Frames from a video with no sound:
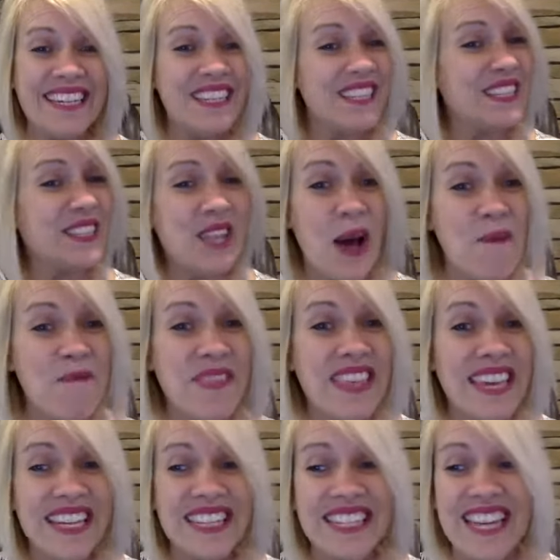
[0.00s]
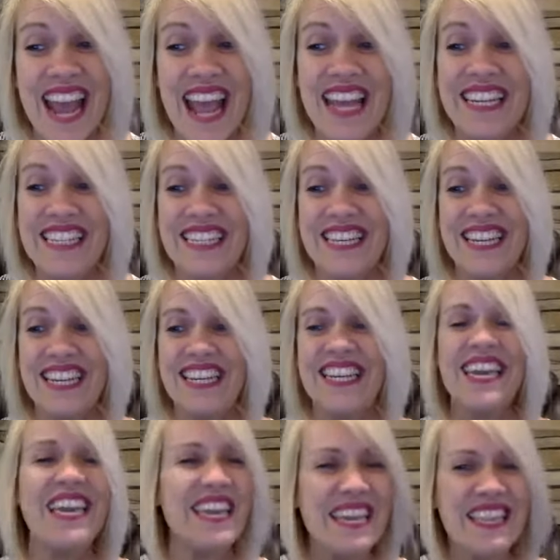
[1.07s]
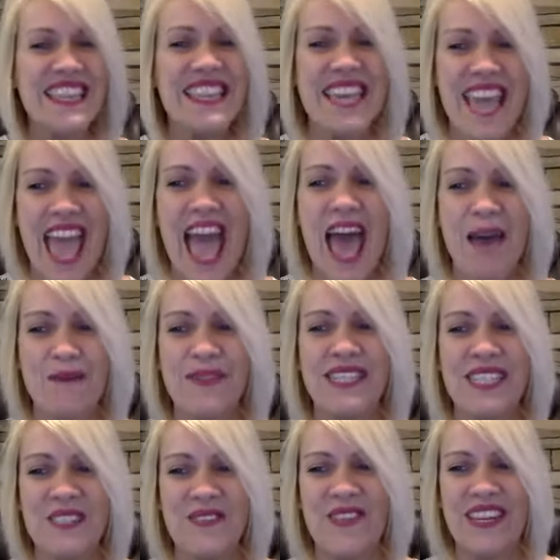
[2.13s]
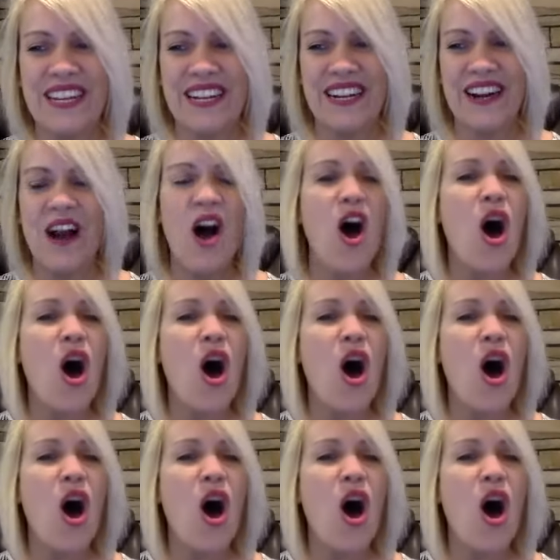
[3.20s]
something changing in the atmosphere,